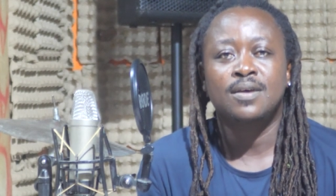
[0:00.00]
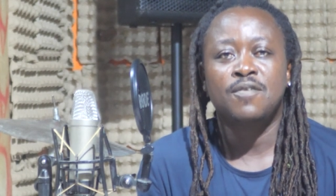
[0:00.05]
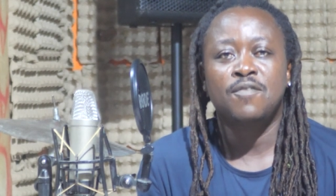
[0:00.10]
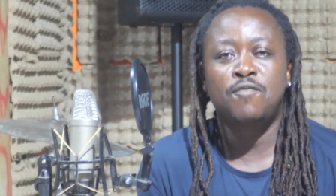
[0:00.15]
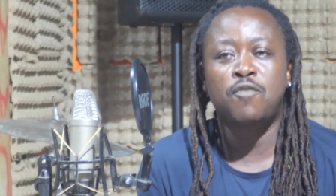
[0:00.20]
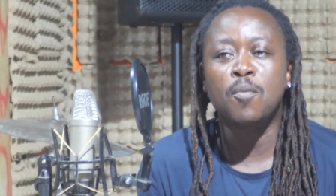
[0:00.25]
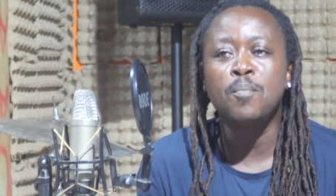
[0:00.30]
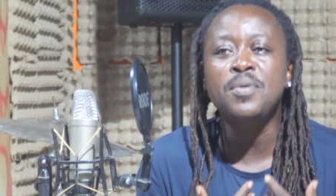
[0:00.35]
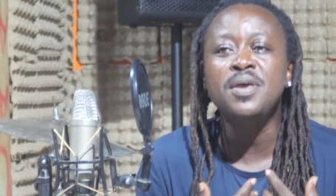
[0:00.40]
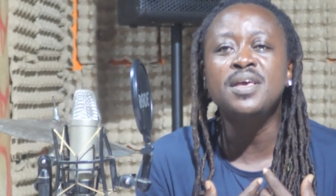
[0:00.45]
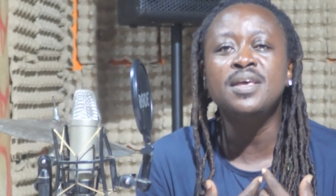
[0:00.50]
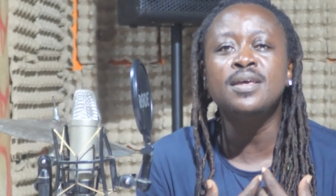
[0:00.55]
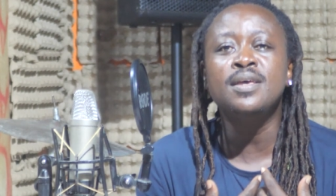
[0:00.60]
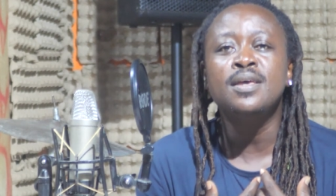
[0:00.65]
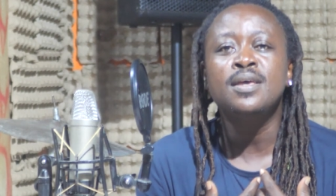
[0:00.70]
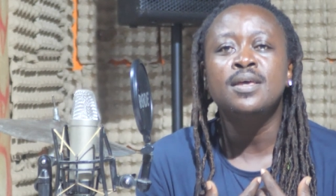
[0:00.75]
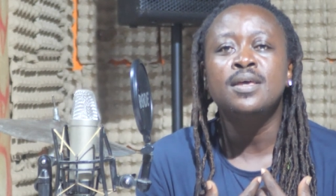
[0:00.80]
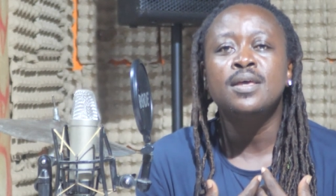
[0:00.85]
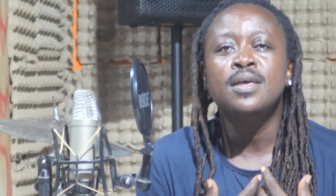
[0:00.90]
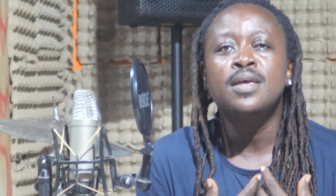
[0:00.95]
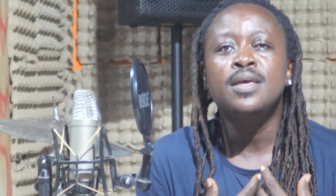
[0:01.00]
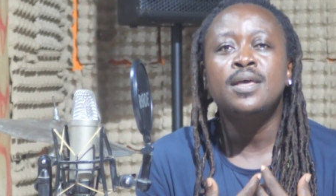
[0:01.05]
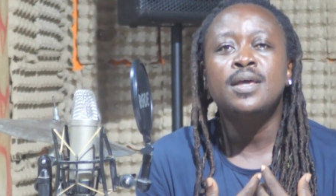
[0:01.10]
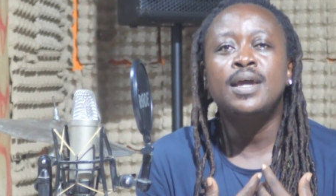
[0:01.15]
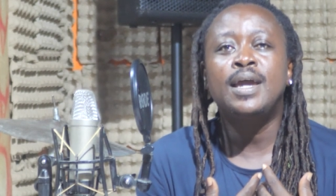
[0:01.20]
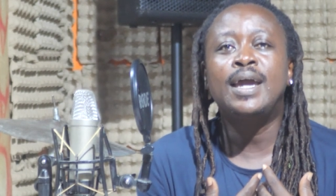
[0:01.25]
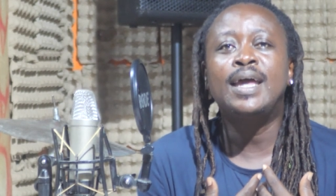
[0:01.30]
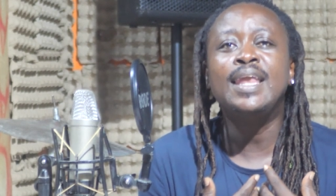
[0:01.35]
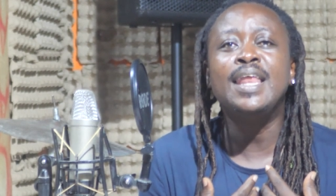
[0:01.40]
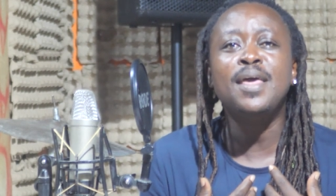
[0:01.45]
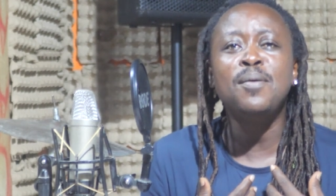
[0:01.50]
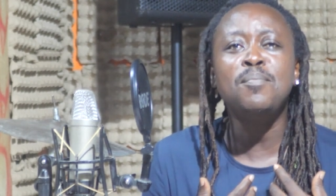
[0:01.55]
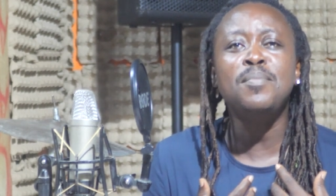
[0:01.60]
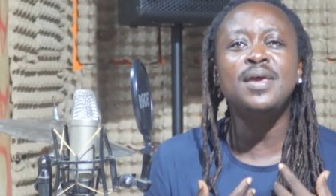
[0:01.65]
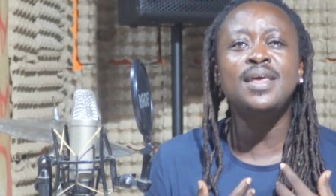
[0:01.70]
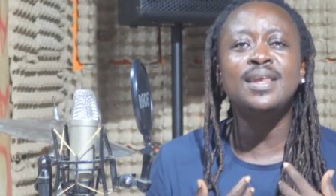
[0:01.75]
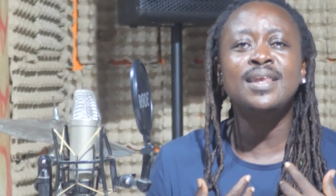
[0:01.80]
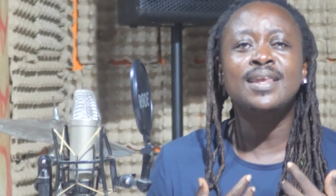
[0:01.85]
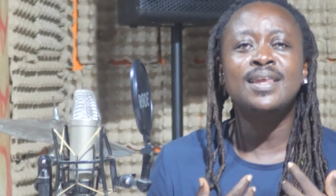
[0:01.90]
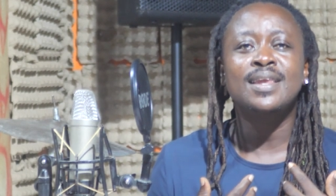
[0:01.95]
for me
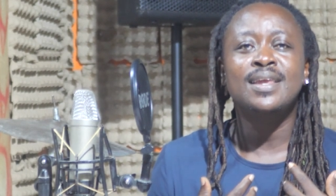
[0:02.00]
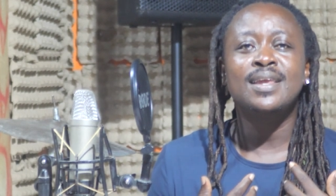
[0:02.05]
claiming